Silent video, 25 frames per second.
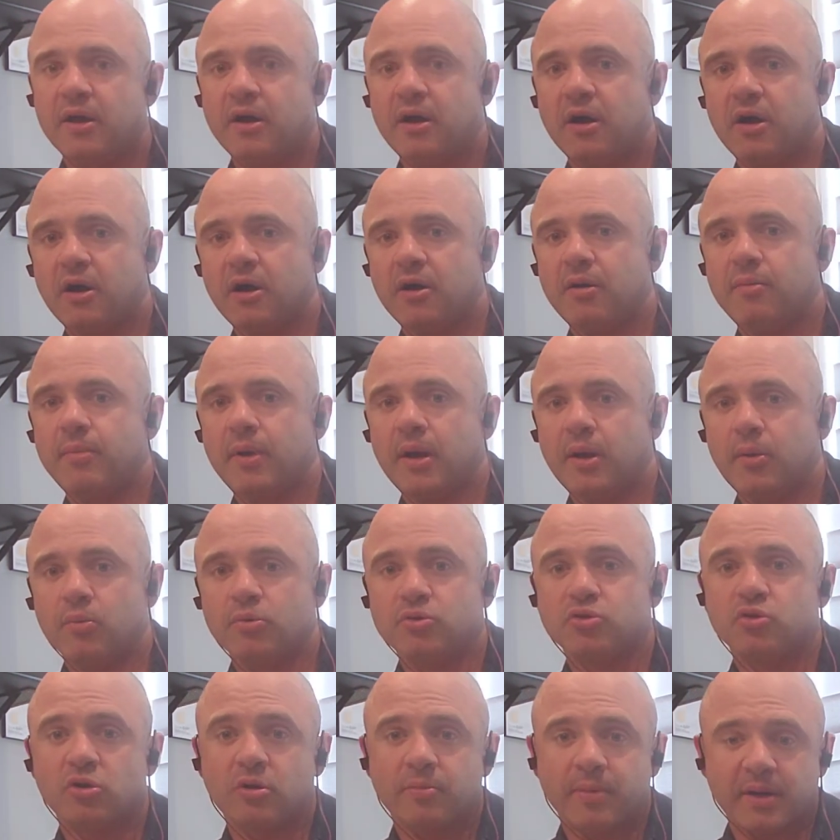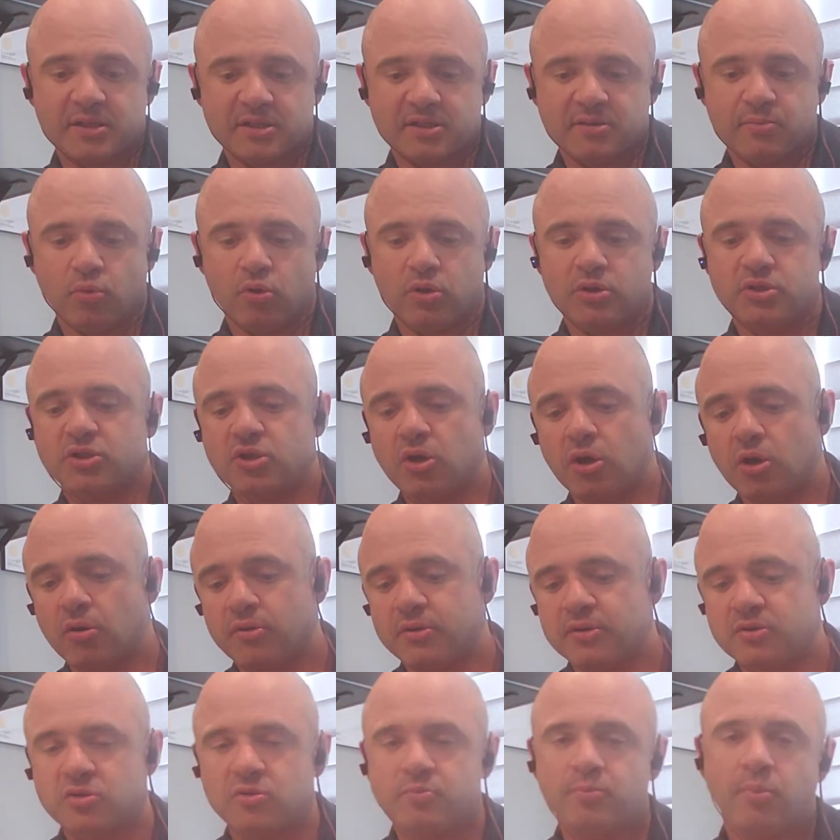And we'll talk about some more. So
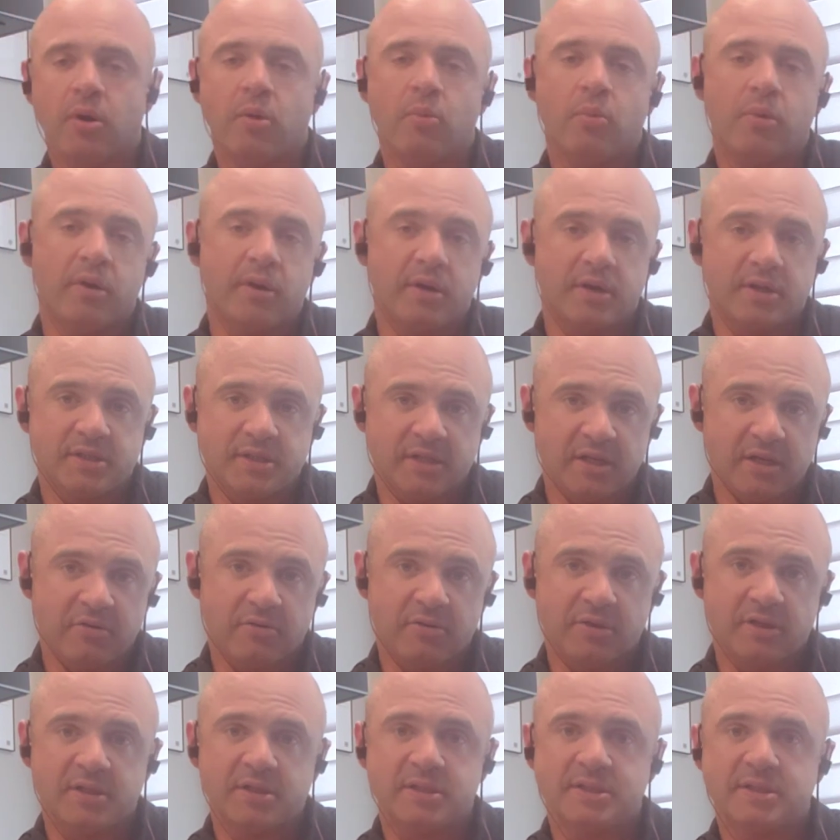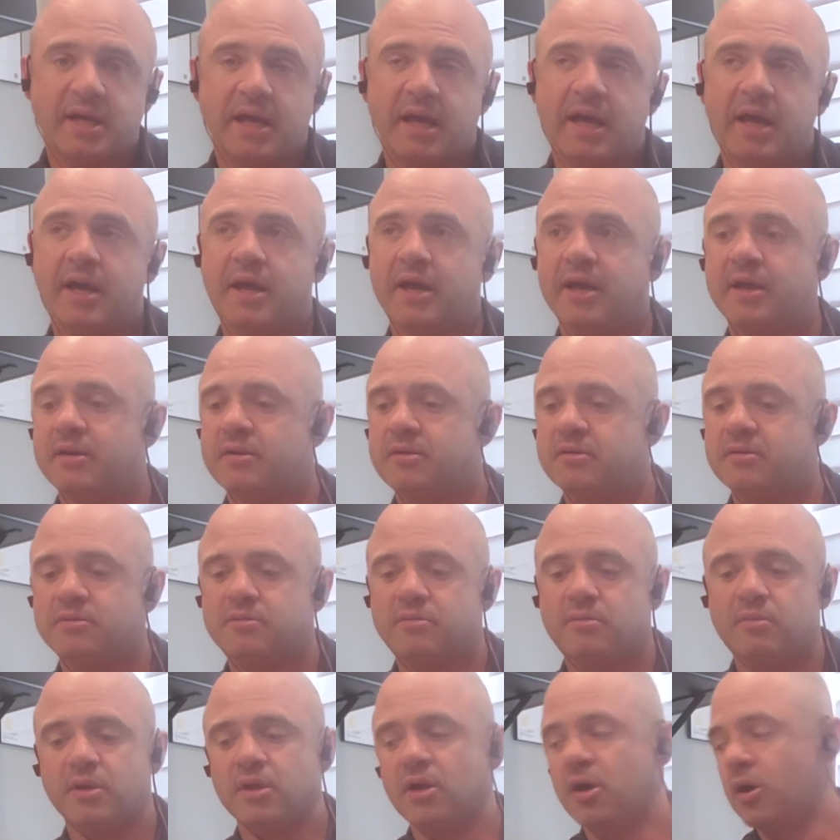this is part 1 of the series, and
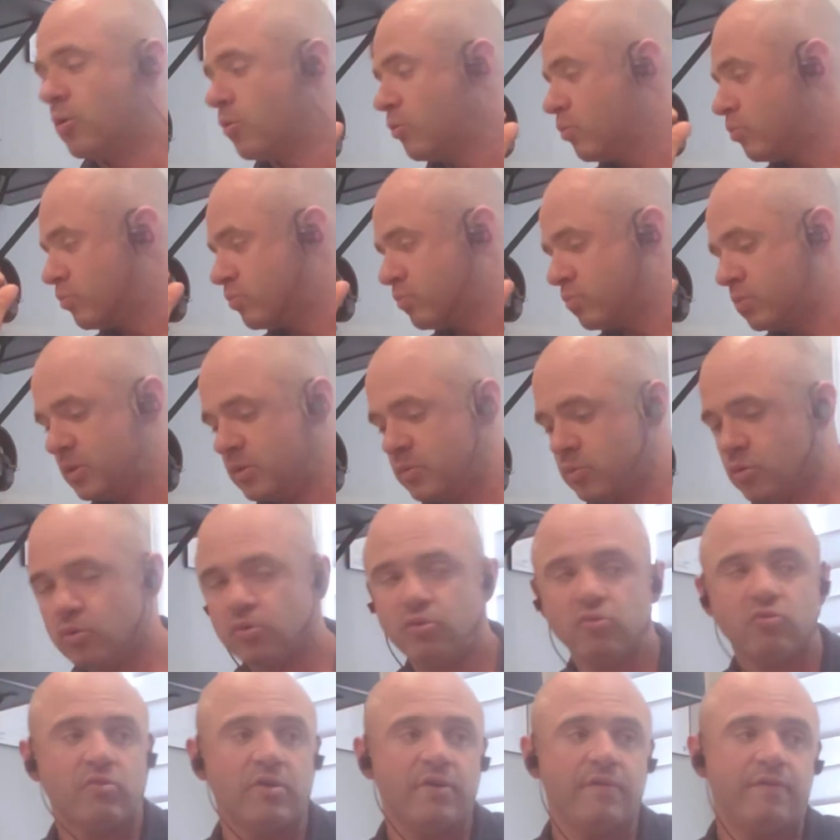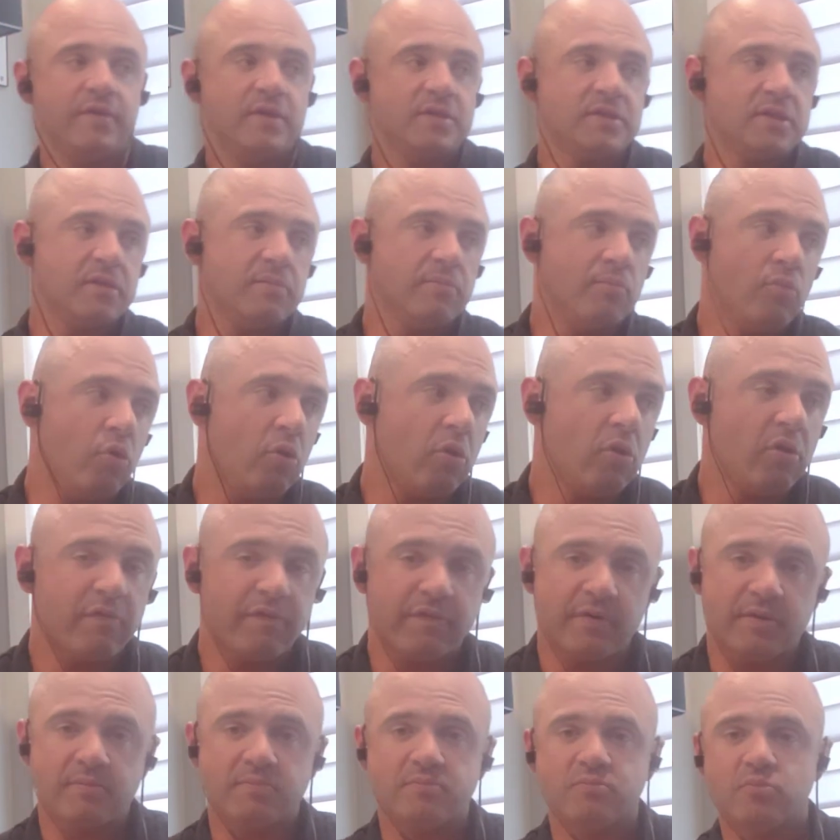we will revisit more
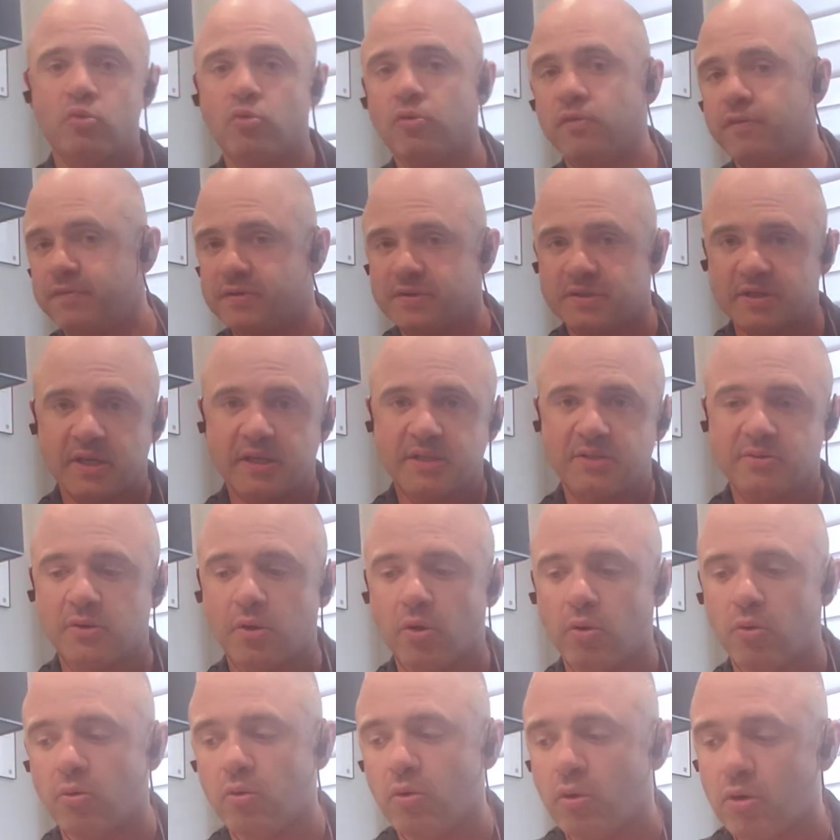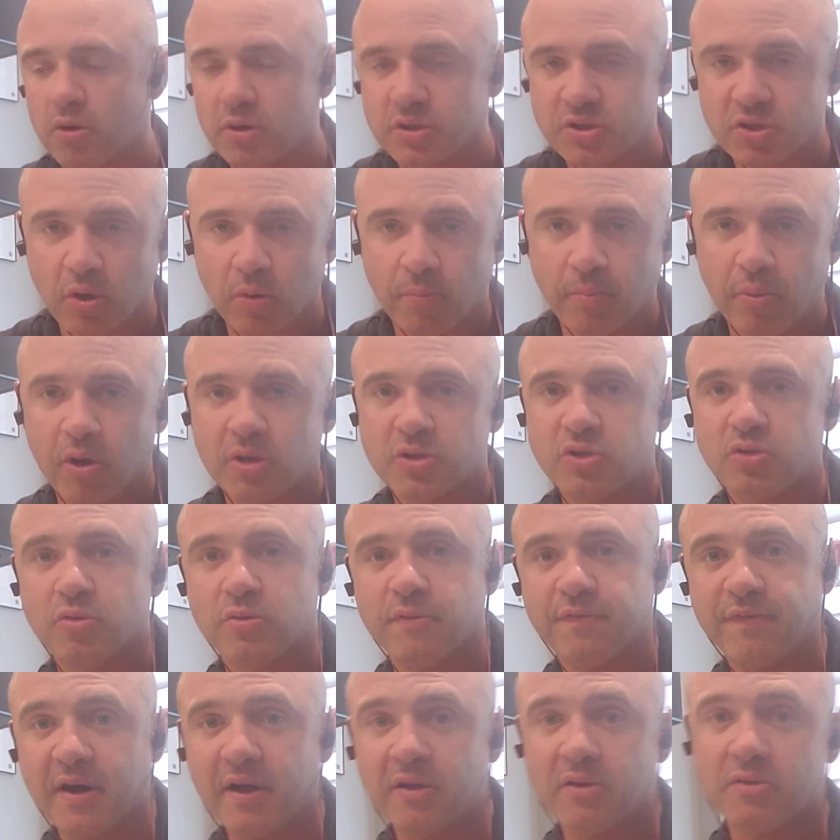often. We will visit as we go along. So part 2 to
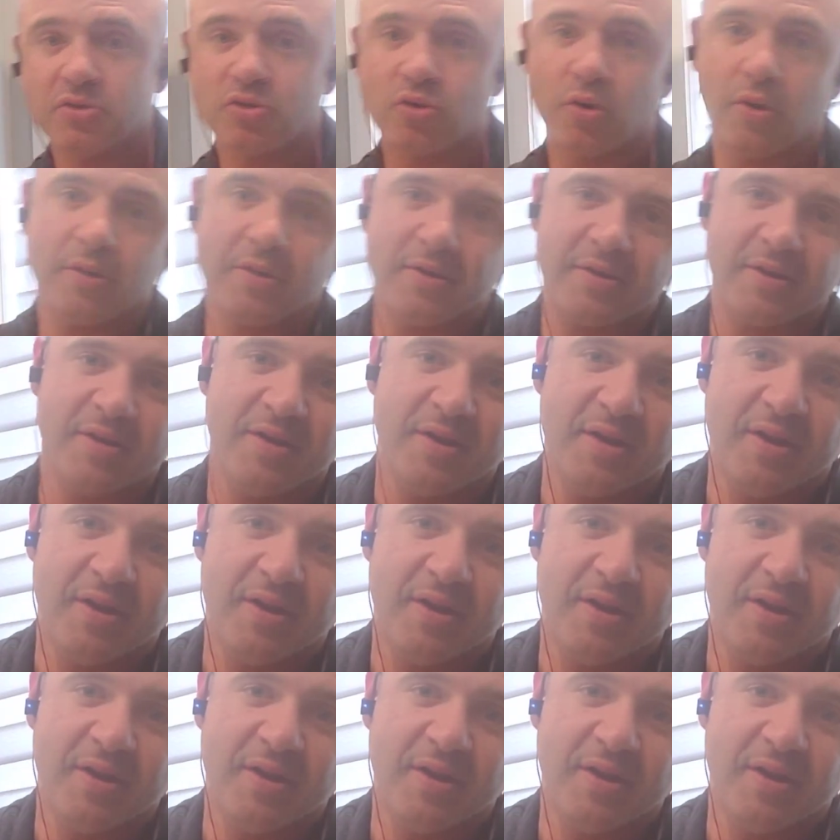follow shortly.